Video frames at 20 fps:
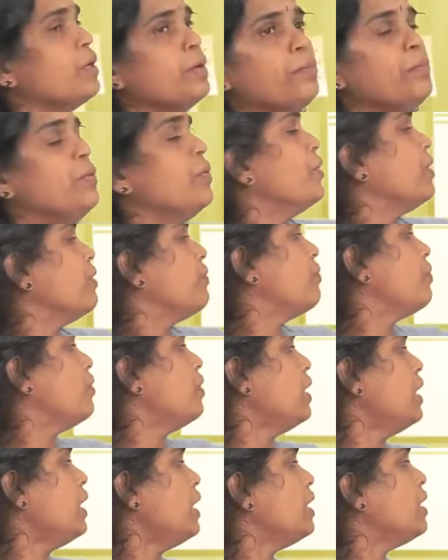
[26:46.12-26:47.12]

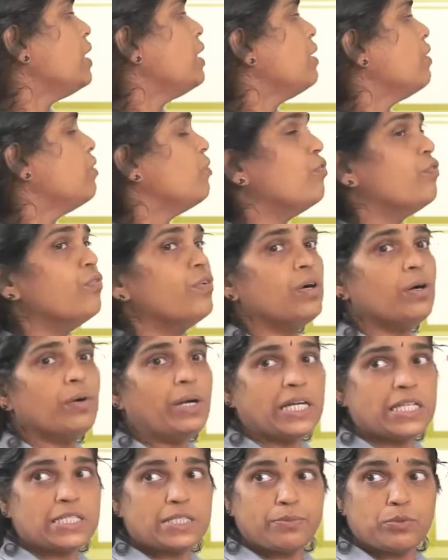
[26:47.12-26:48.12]
Beautiful.
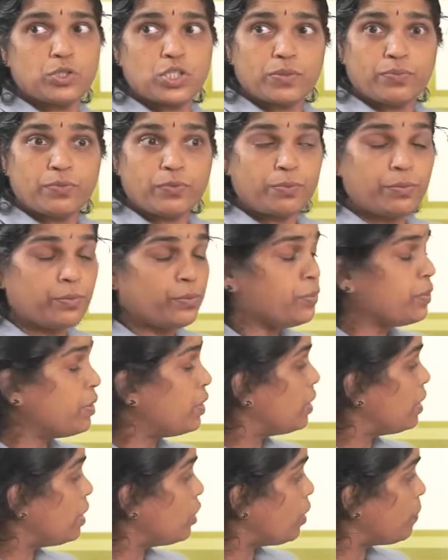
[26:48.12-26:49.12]
What is
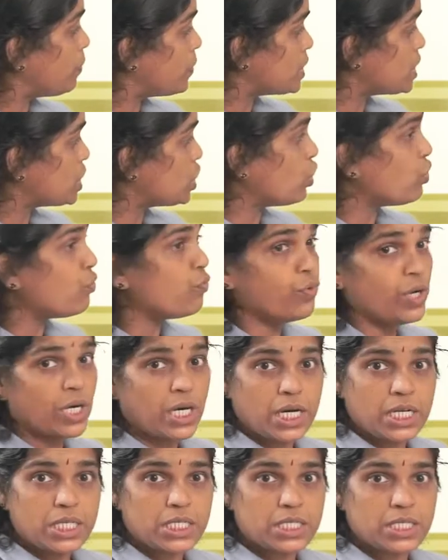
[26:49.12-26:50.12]
the opposite of
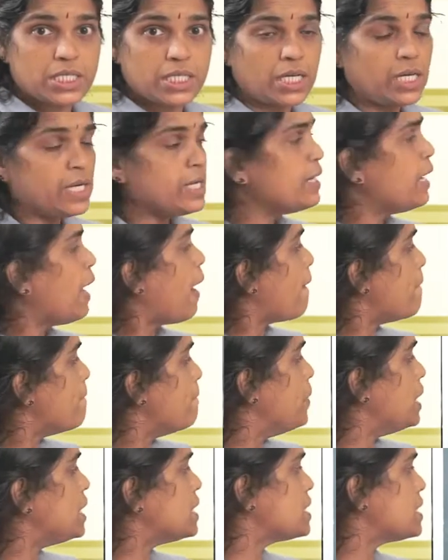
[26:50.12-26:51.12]
worst?
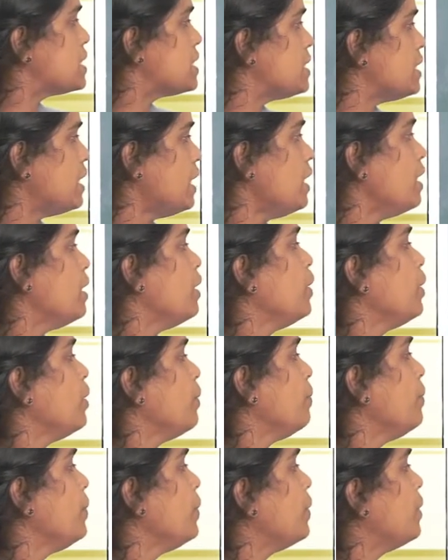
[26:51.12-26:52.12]
Best.
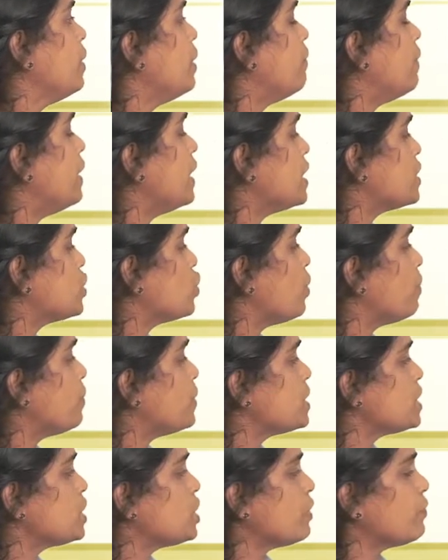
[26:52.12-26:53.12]
What is the
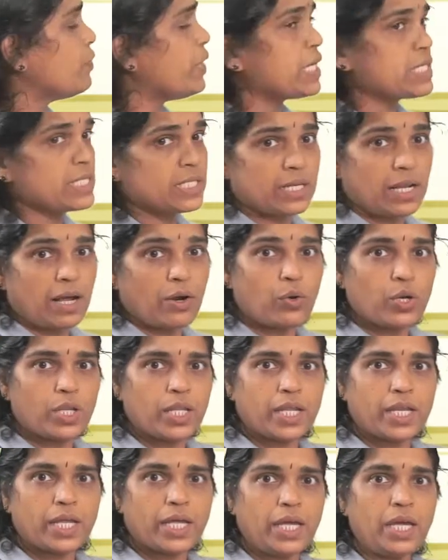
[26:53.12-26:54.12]
opposite of
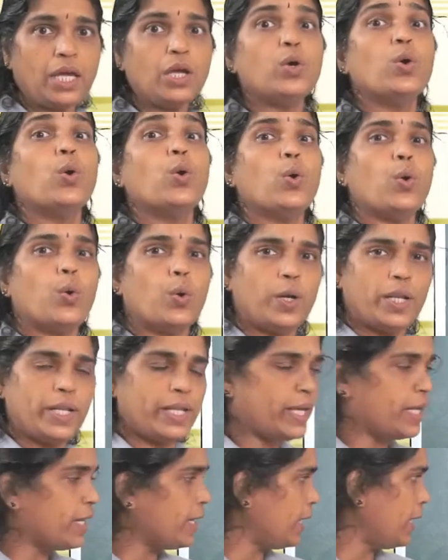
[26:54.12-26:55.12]
extraordinary?
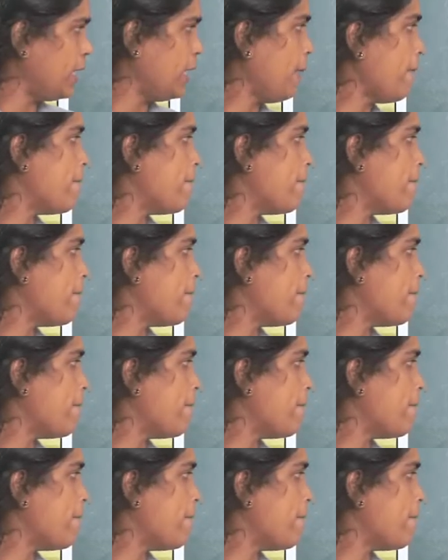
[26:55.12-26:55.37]
Ordinary.